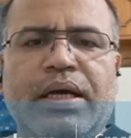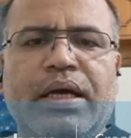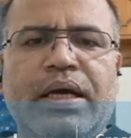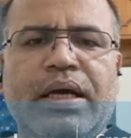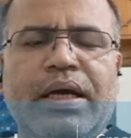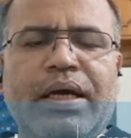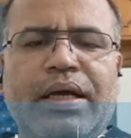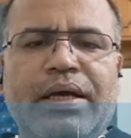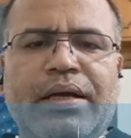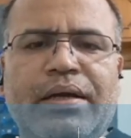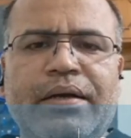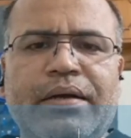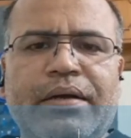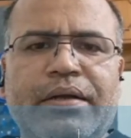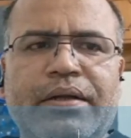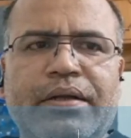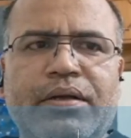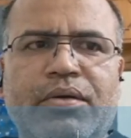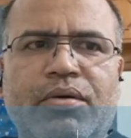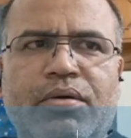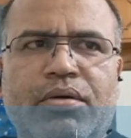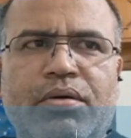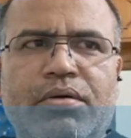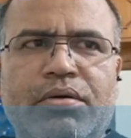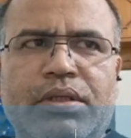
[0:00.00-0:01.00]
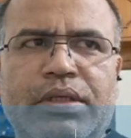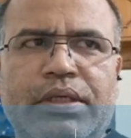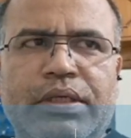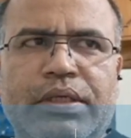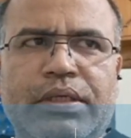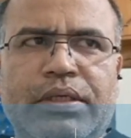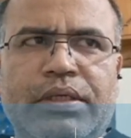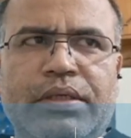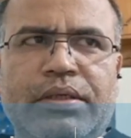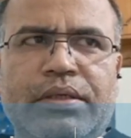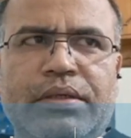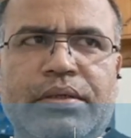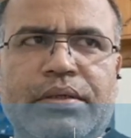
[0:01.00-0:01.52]
And
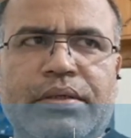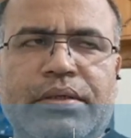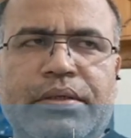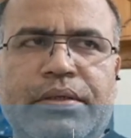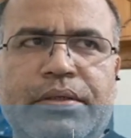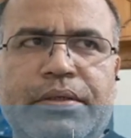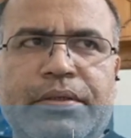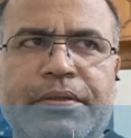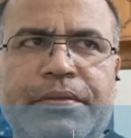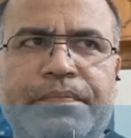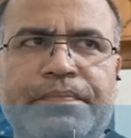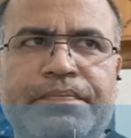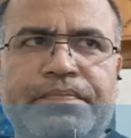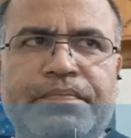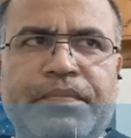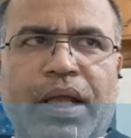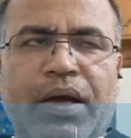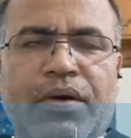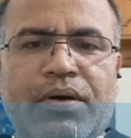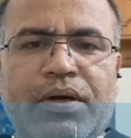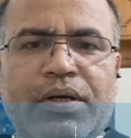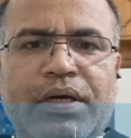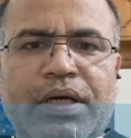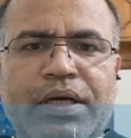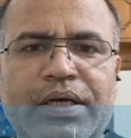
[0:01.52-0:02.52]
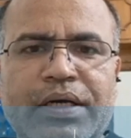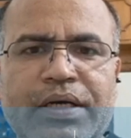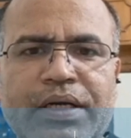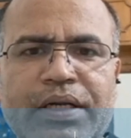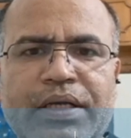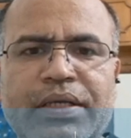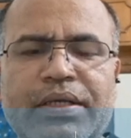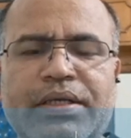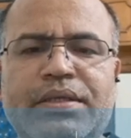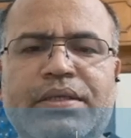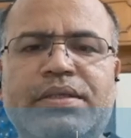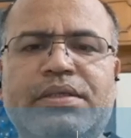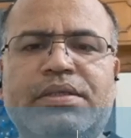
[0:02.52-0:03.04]
our
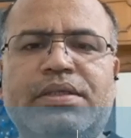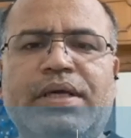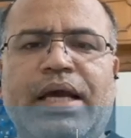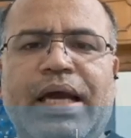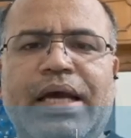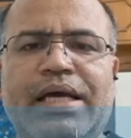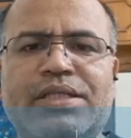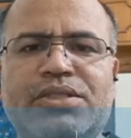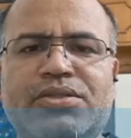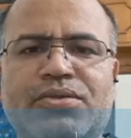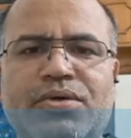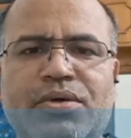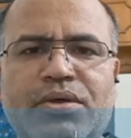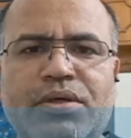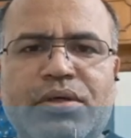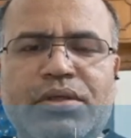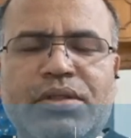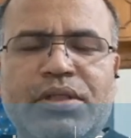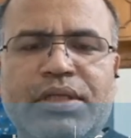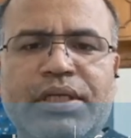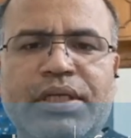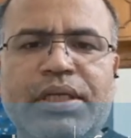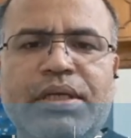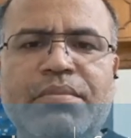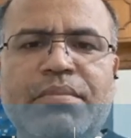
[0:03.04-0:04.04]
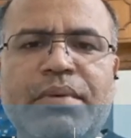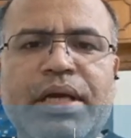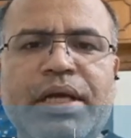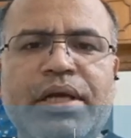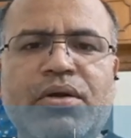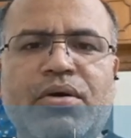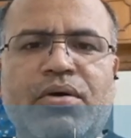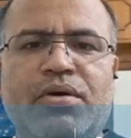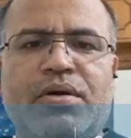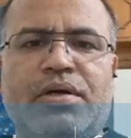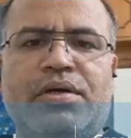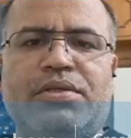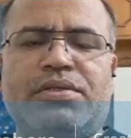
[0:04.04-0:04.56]
country has got three
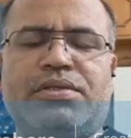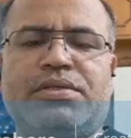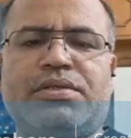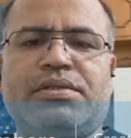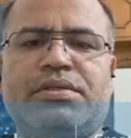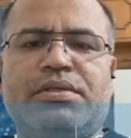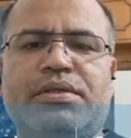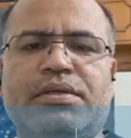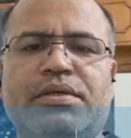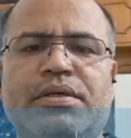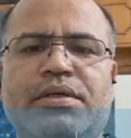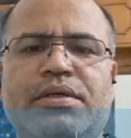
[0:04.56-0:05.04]
main organs.